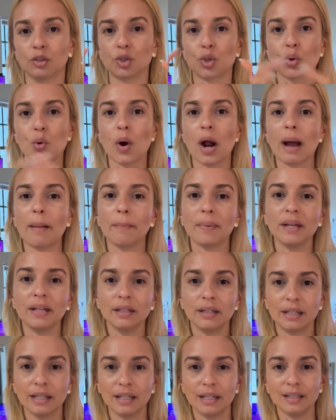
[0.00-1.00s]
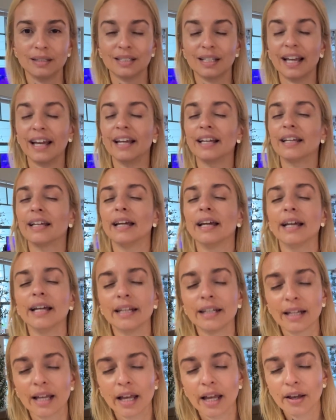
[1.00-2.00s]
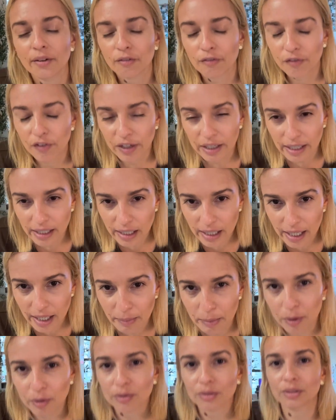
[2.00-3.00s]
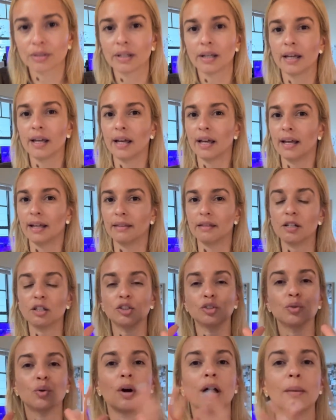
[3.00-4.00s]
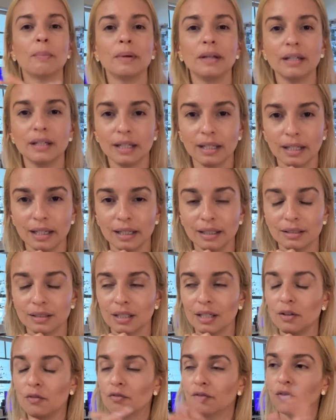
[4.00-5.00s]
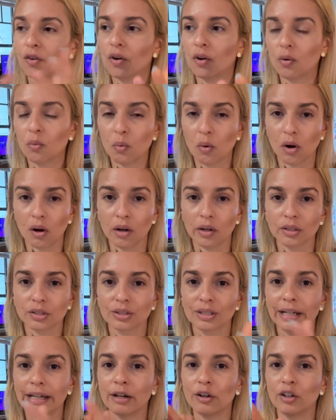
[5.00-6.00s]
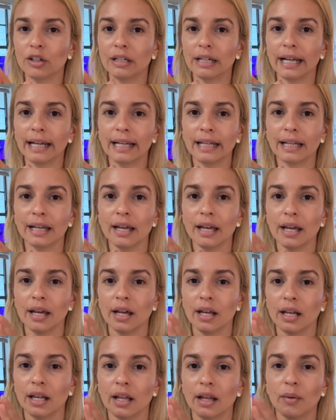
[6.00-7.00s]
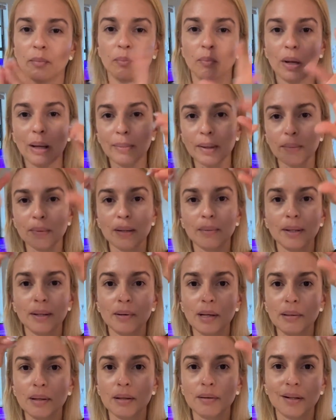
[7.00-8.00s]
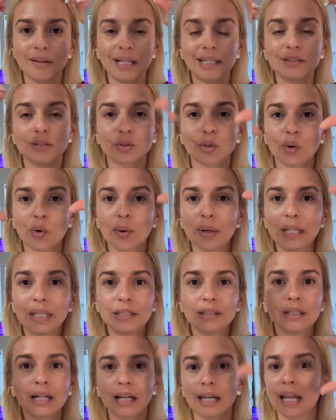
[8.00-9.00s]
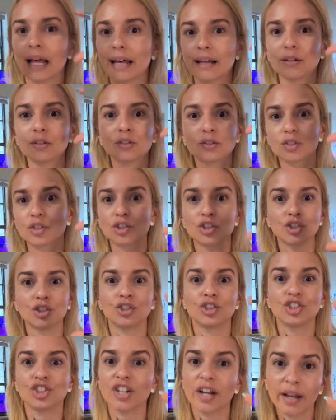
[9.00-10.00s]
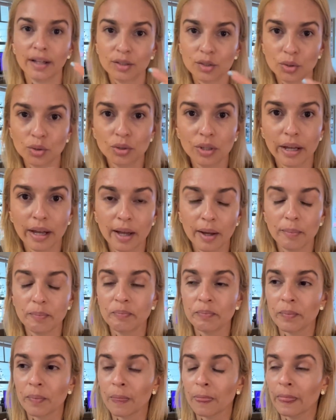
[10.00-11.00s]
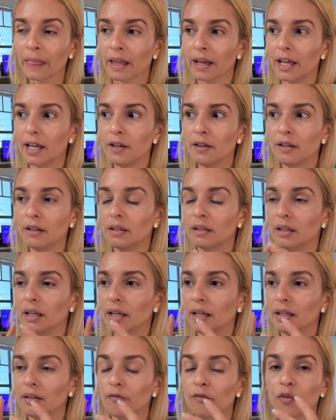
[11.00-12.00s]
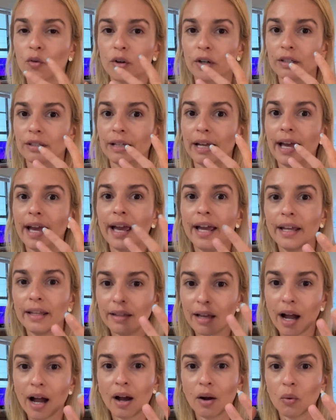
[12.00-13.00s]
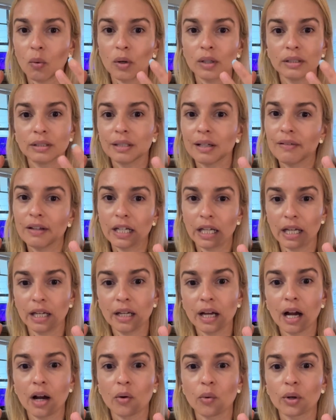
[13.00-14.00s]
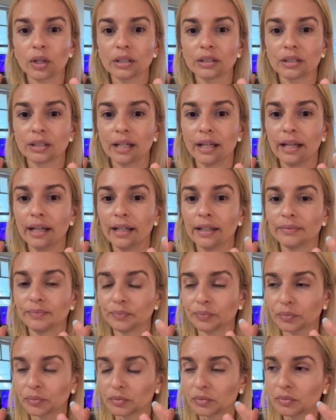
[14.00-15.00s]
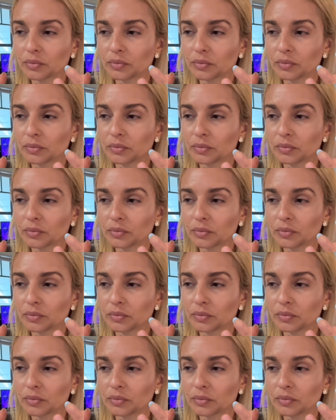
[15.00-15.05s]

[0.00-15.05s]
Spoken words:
trapping kids again, freaking labels. They're trapping kids in four walls. They are like blah blah blah blah blah blah, blah throwing a lot of shit to them in and for 8 hours, 7, 8 hours. And